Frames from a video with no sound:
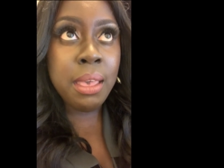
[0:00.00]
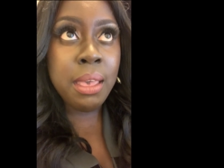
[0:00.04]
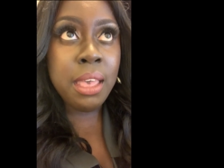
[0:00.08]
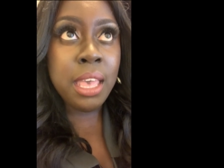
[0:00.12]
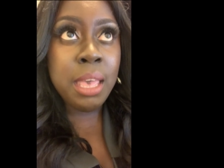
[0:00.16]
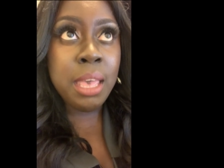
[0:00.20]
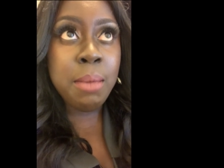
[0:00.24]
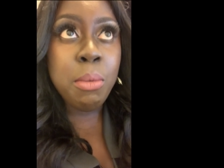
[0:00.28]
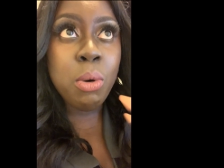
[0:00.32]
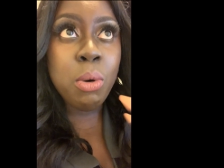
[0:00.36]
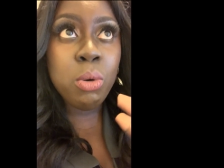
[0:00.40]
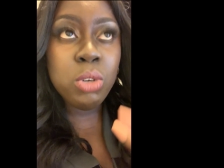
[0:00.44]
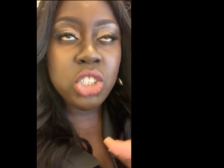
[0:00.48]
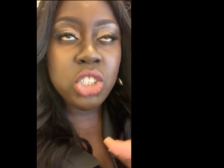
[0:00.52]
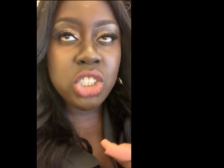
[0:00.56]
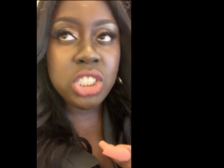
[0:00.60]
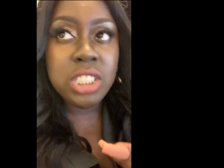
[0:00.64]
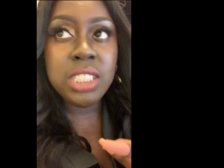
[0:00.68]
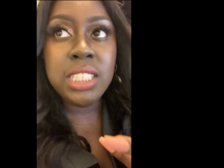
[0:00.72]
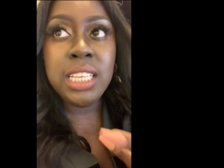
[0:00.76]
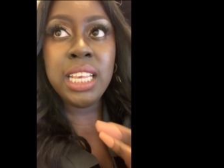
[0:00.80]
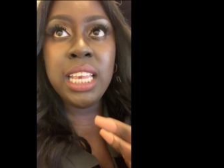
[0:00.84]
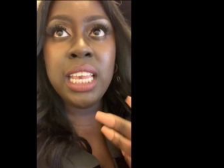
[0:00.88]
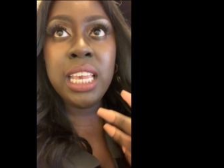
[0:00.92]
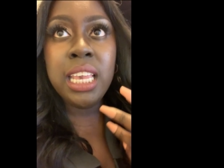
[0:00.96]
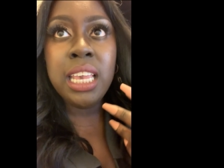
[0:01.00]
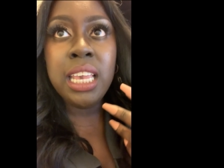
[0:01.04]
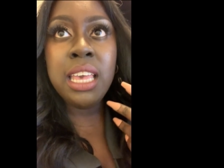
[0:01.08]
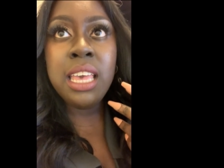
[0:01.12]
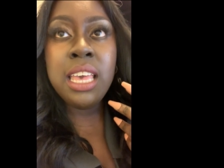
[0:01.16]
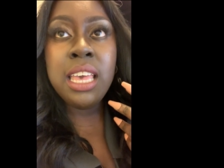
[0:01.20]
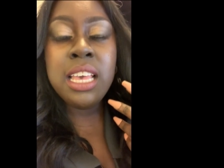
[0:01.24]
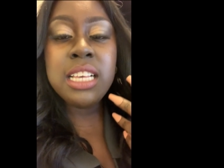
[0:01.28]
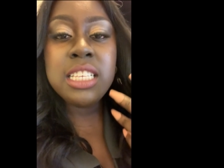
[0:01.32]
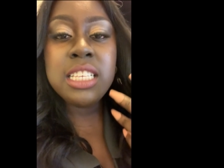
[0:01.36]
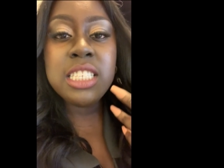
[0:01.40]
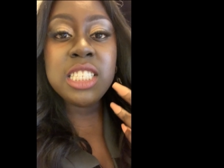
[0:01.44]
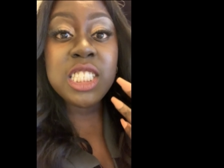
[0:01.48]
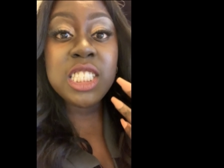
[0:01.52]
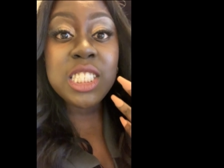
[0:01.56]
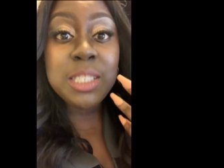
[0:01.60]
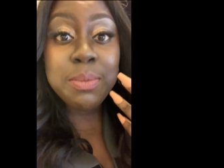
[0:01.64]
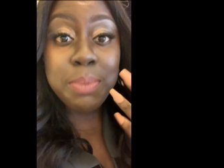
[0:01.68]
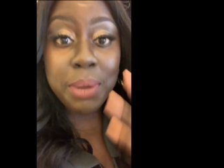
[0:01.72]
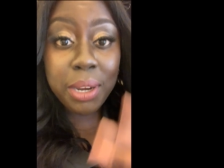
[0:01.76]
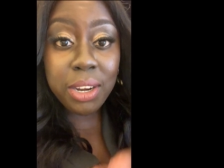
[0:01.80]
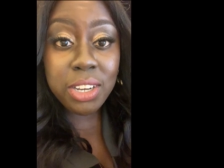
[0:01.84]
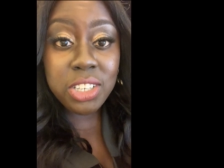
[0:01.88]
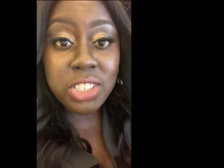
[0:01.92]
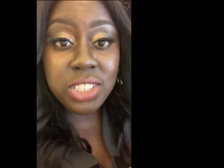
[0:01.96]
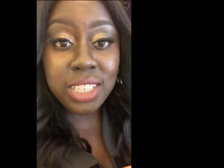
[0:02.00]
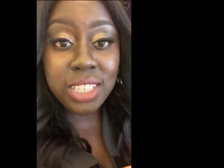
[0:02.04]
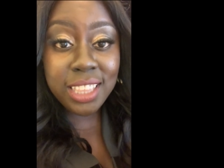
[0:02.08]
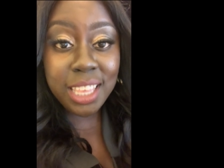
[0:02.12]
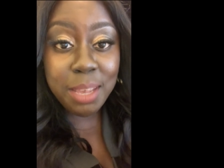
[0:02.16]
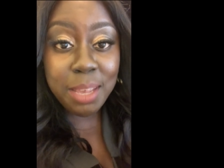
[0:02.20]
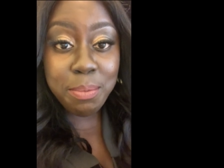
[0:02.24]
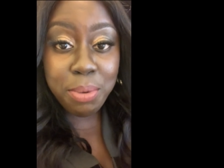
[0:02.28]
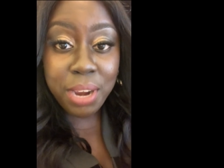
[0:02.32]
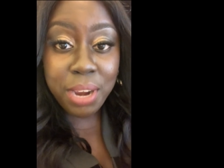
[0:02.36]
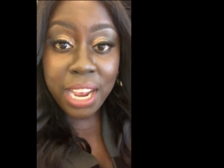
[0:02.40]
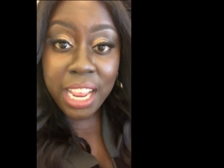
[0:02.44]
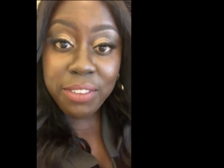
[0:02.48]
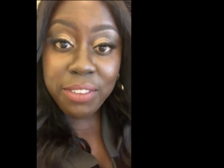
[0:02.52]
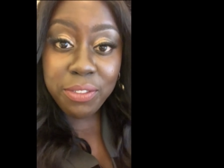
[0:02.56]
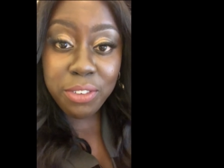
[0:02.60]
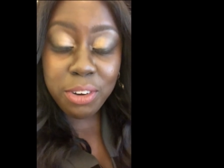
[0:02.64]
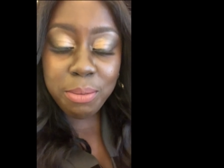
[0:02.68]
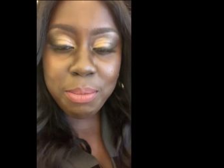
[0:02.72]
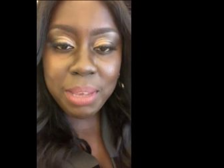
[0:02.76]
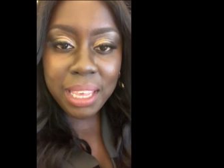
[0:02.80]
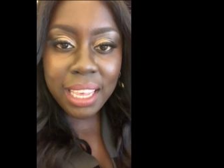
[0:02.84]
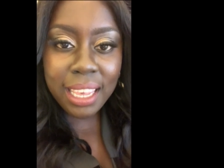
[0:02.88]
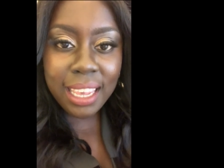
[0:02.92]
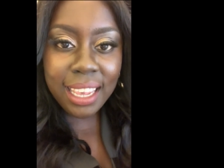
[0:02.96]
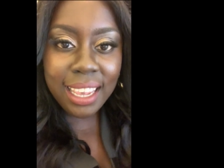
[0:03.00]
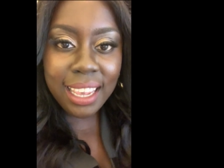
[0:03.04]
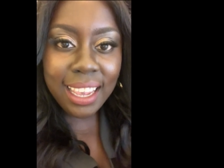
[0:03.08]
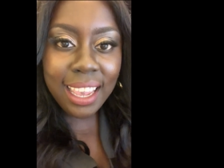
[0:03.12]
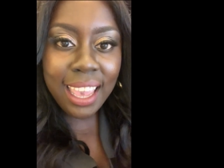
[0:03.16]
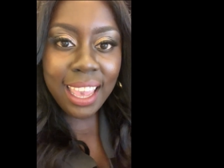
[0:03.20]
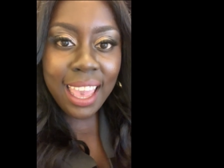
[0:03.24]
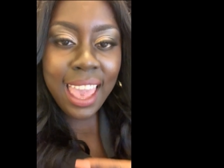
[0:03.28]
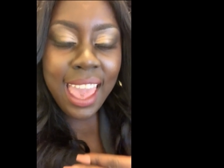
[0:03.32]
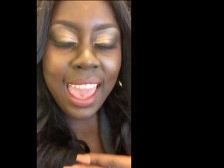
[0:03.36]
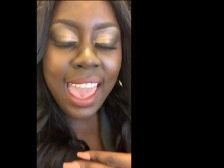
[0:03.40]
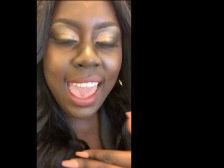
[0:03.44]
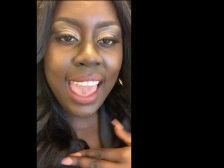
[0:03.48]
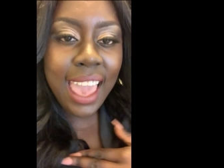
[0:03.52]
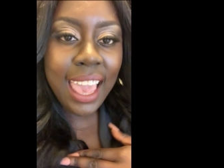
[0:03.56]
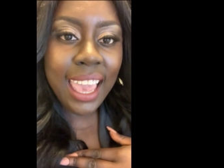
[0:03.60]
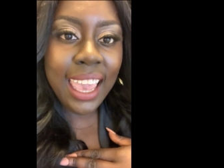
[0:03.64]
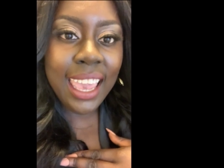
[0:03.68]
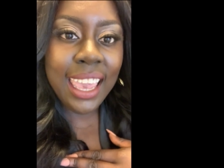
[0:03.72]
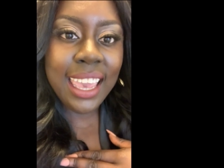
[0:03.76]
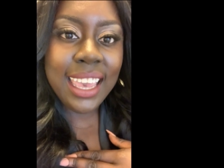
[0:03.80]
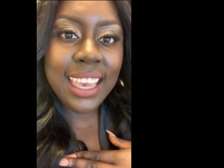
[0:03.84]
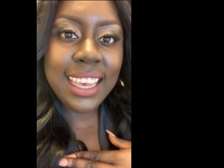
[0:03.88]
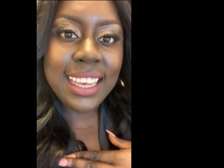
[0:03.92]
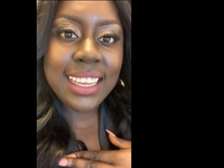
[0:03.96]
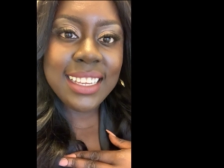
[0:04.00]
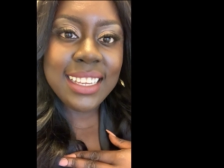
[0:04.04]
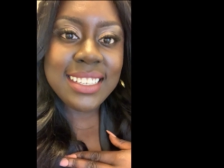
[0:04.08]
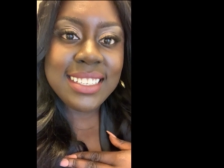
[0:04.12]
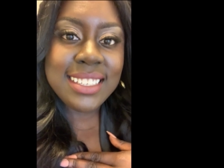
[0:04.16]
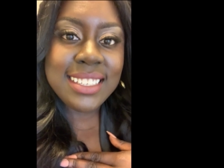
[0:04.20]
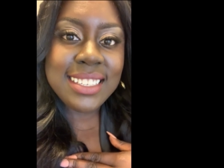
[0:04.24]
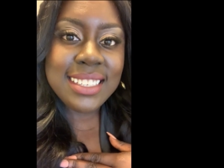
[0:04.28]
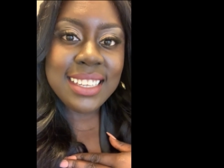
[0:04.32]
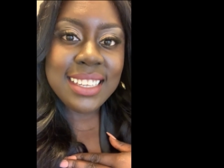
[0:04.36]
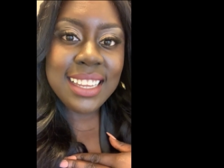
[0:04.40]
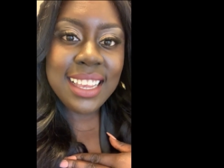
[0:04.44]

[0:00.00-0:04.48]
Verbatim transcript: emotionally, spiritually. They prayed for me. And